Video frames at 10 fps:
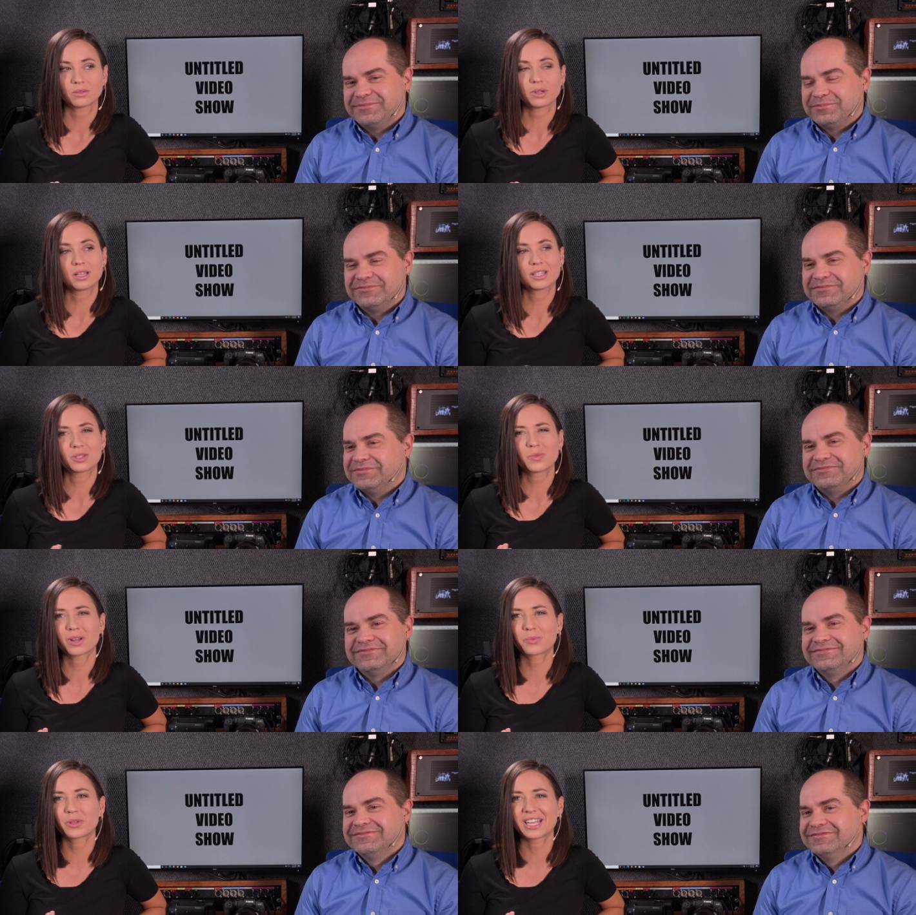Speaker 1: Unless we're going
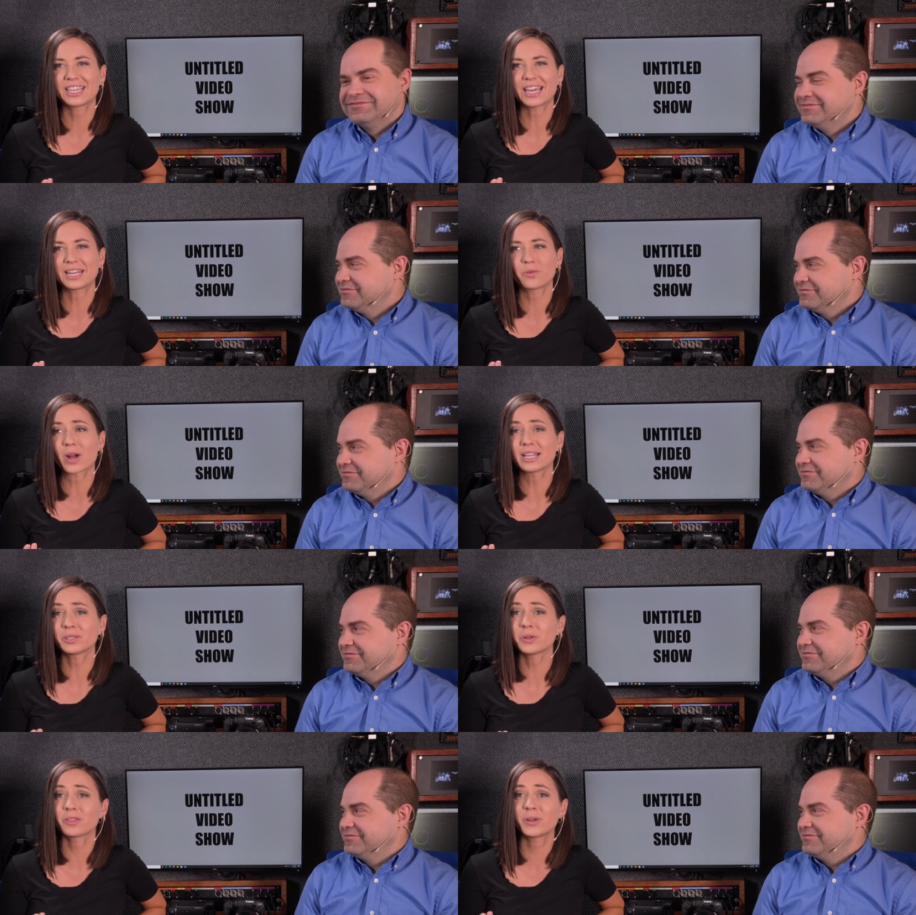to put like Getting Wise
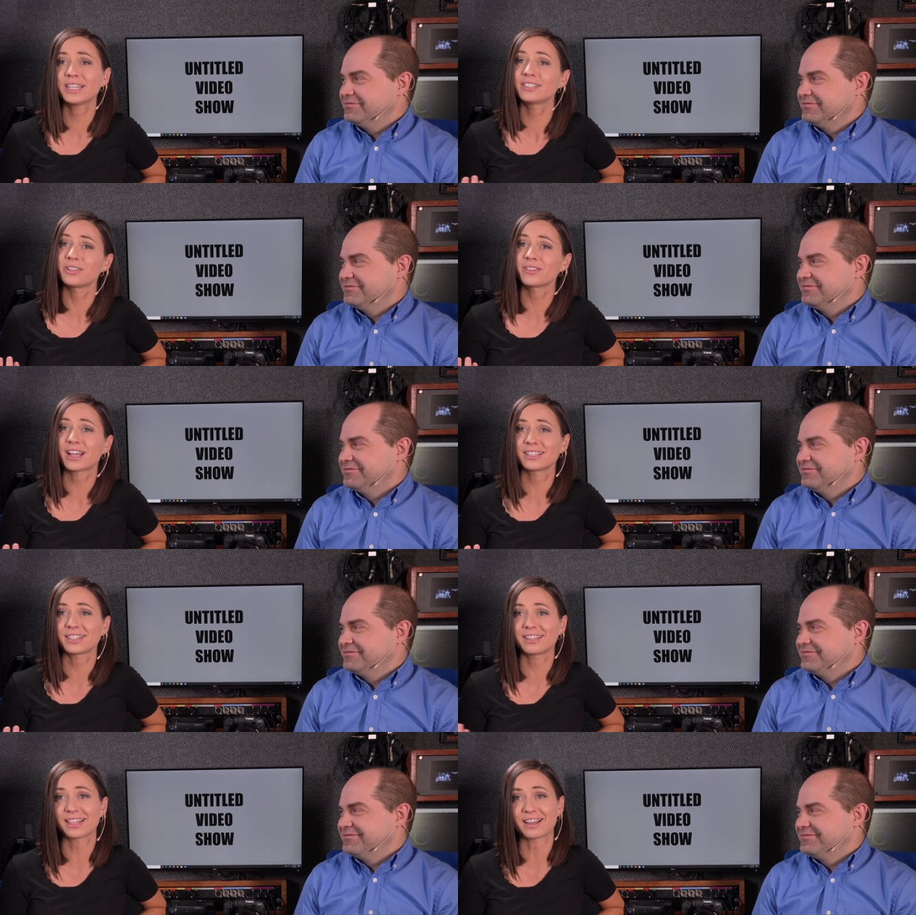with Wit. Do you guys
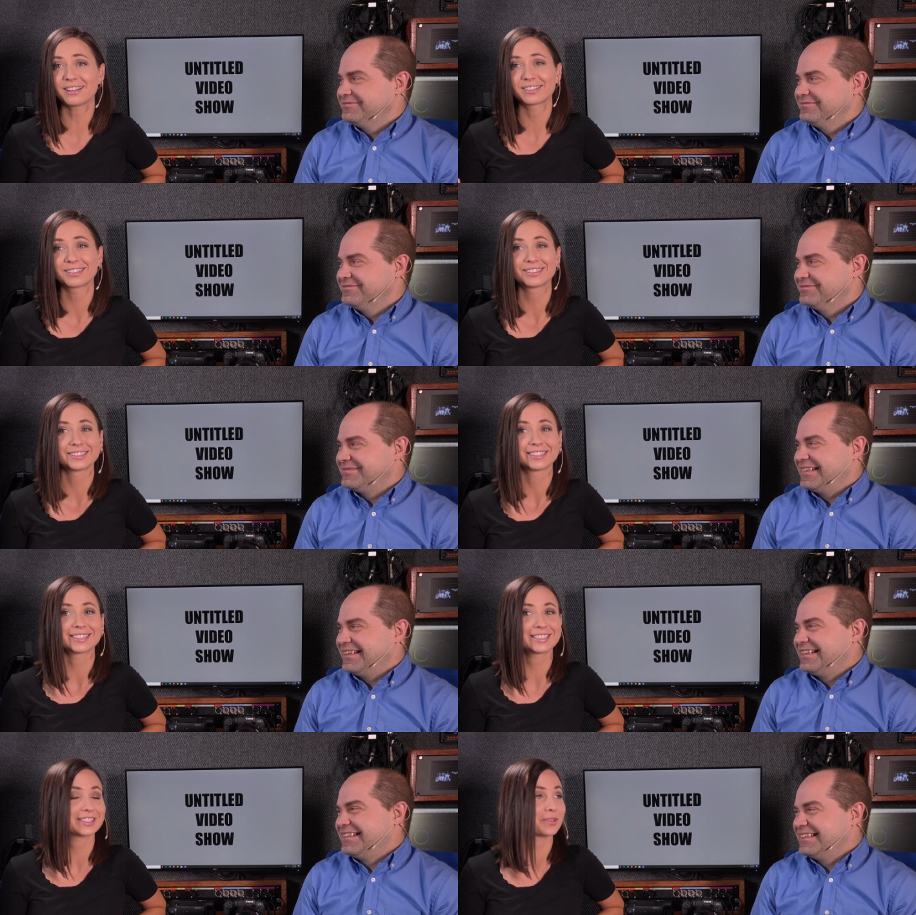like that?
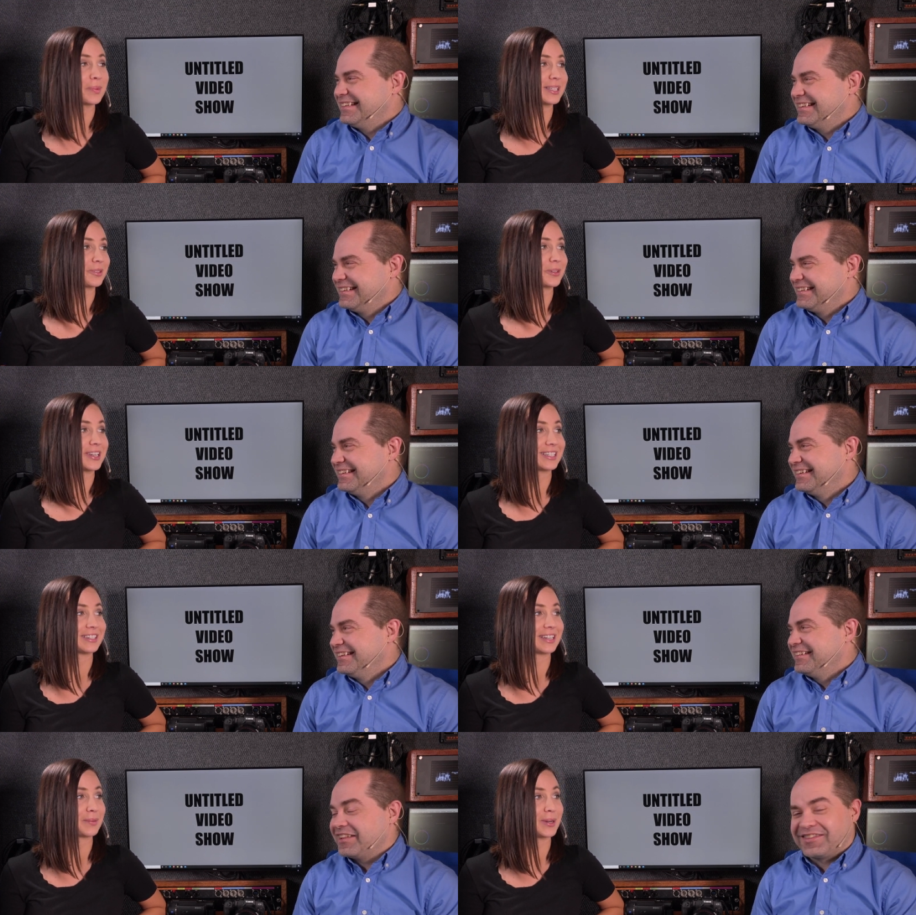That's the best one I
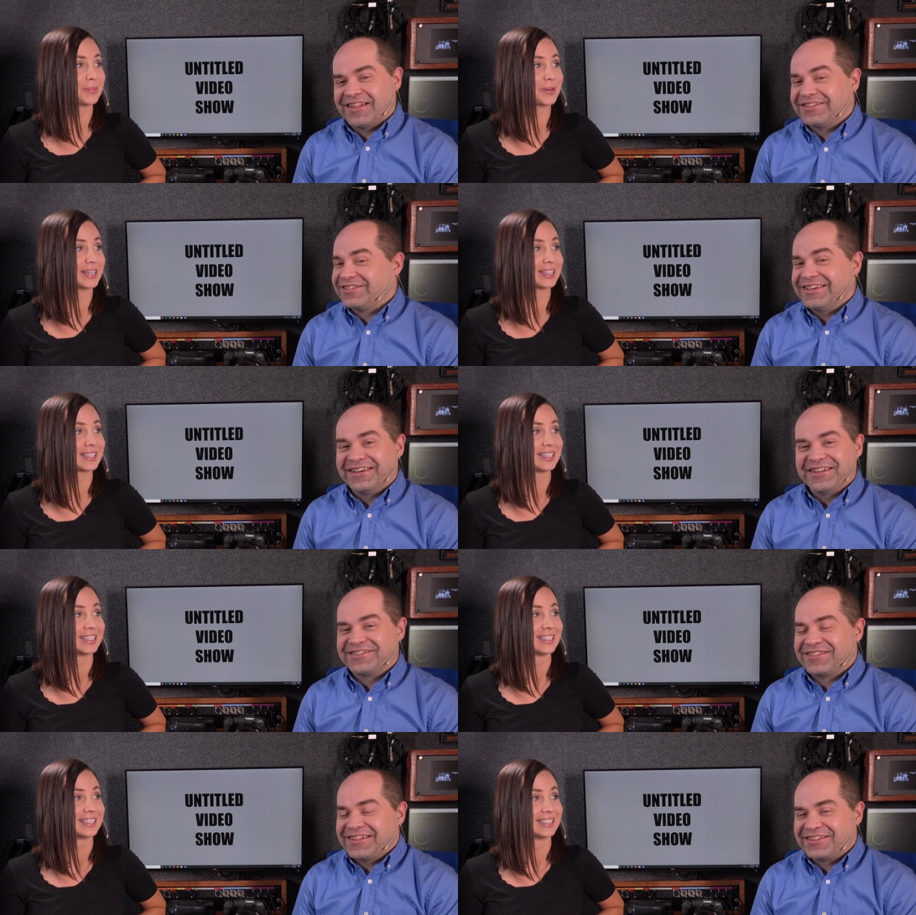could
Speaker 2: come up with. Yeah,
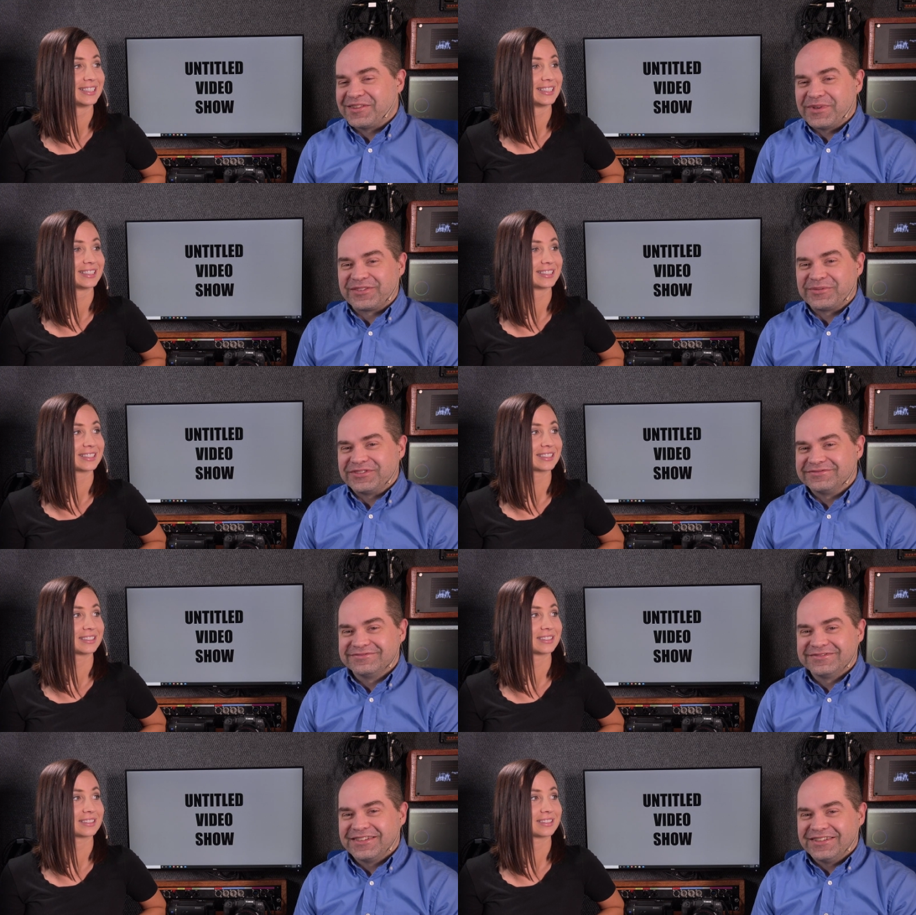that's the best one.
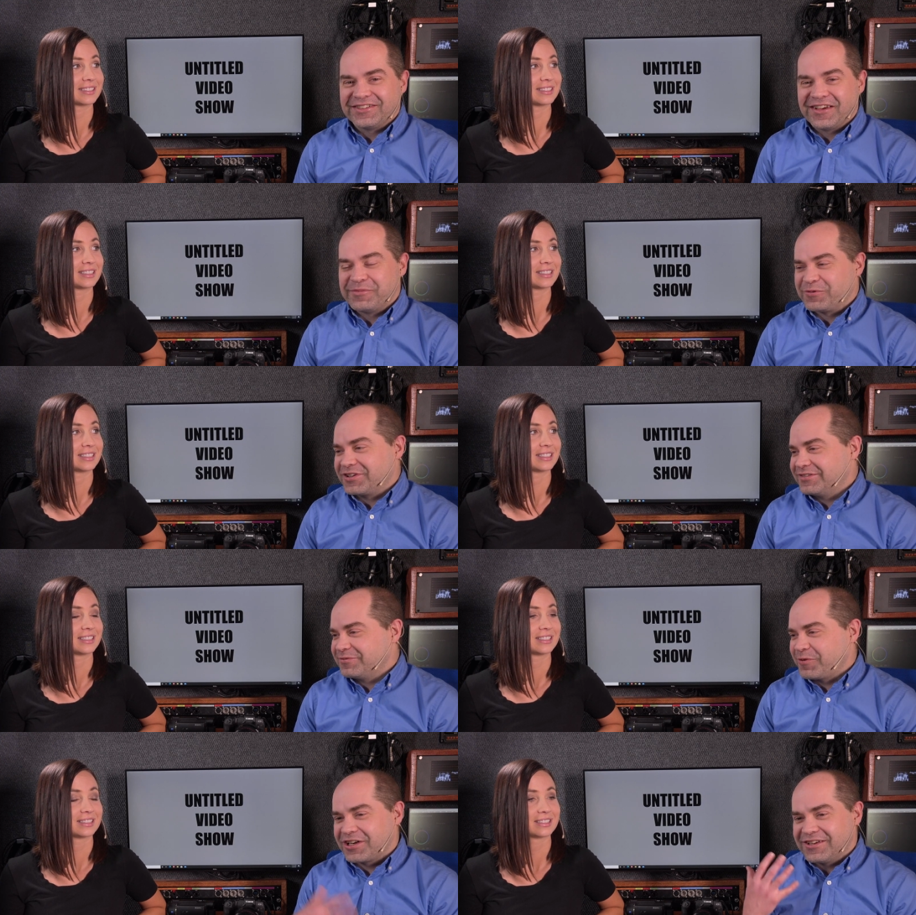So I've been
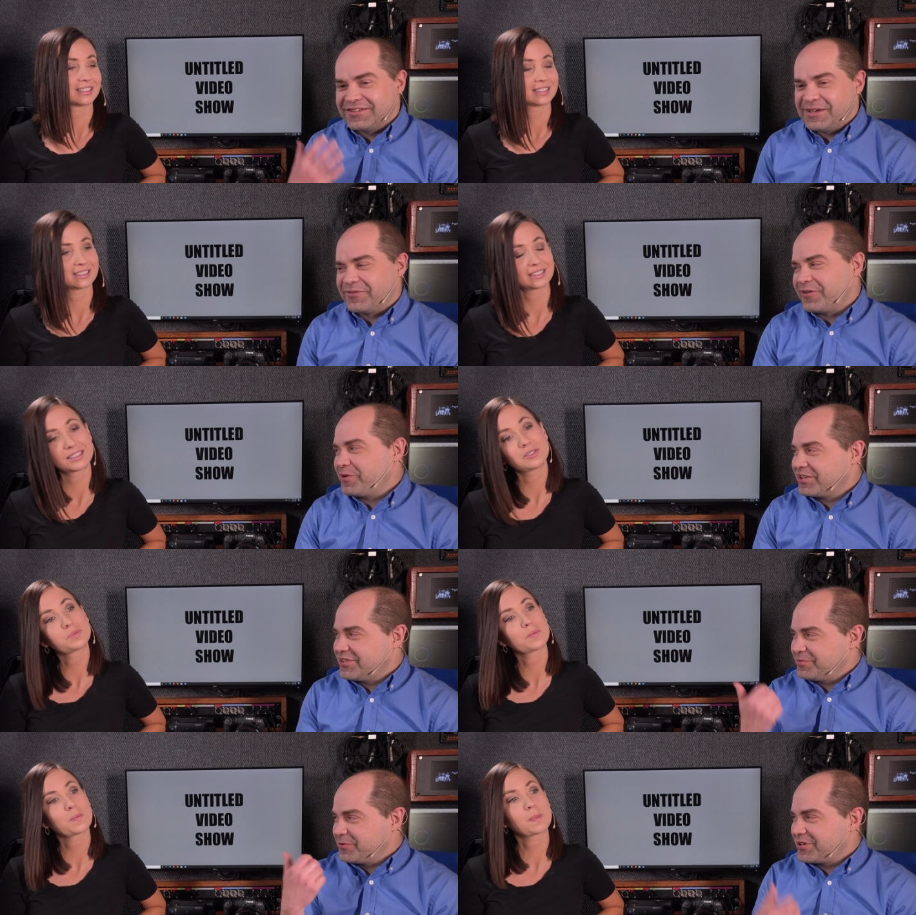working on a name for a week.
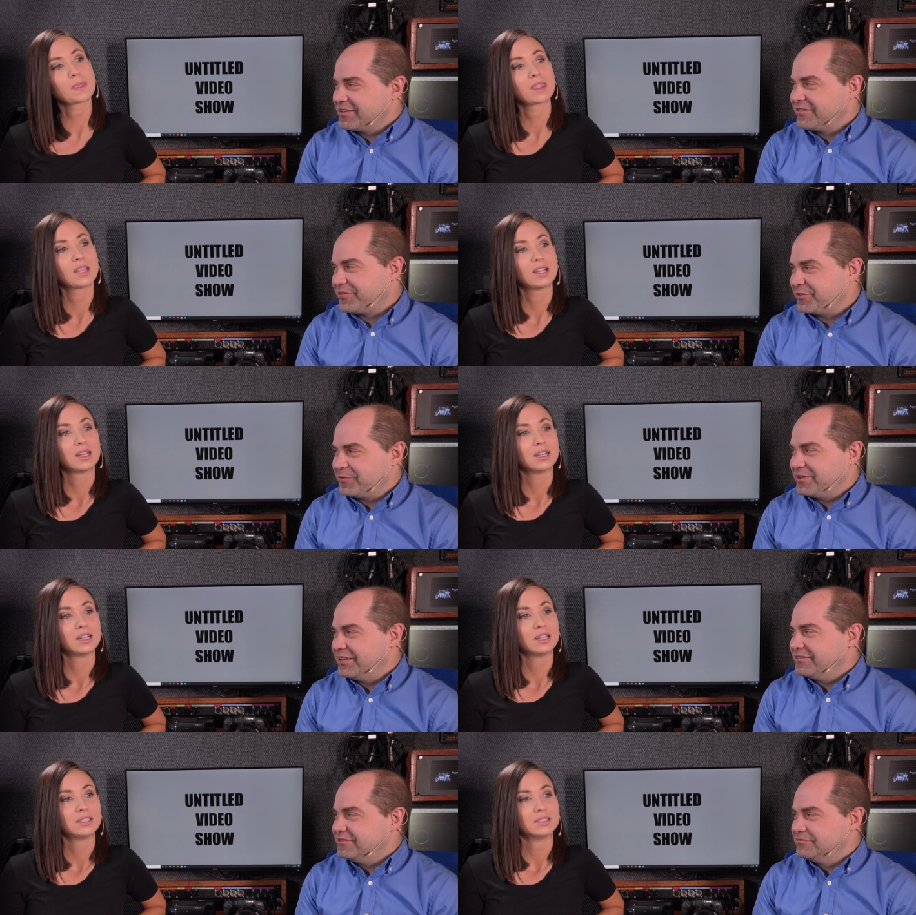She's been working on it for a little
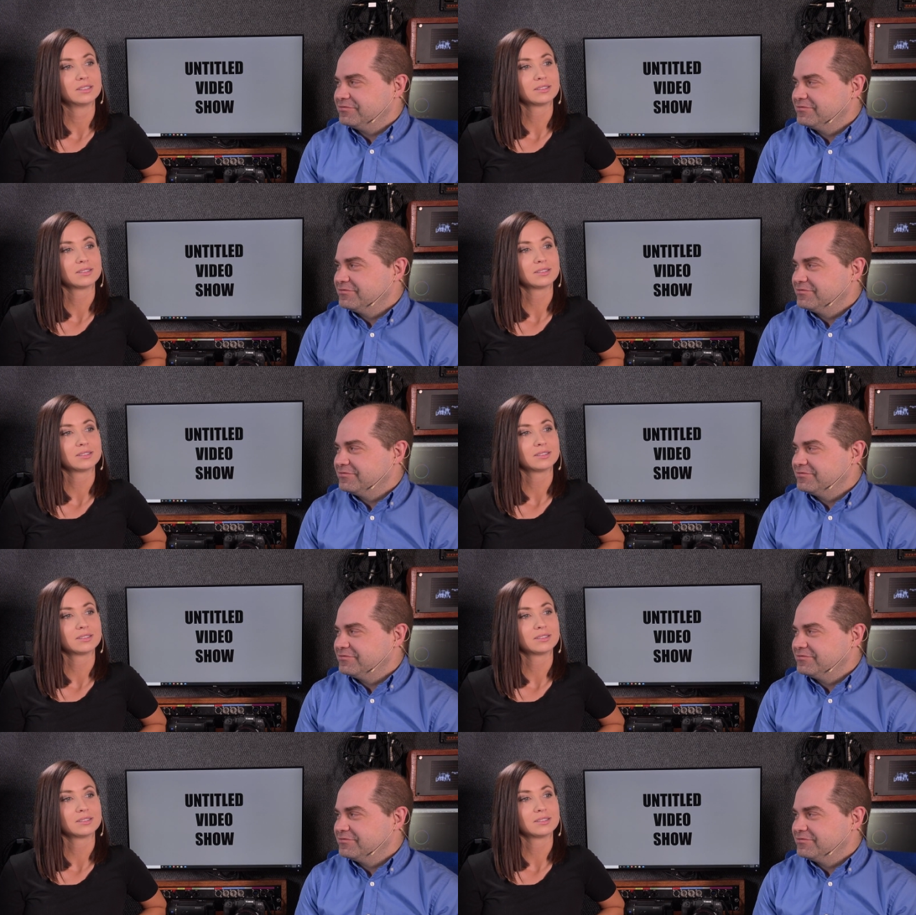while, and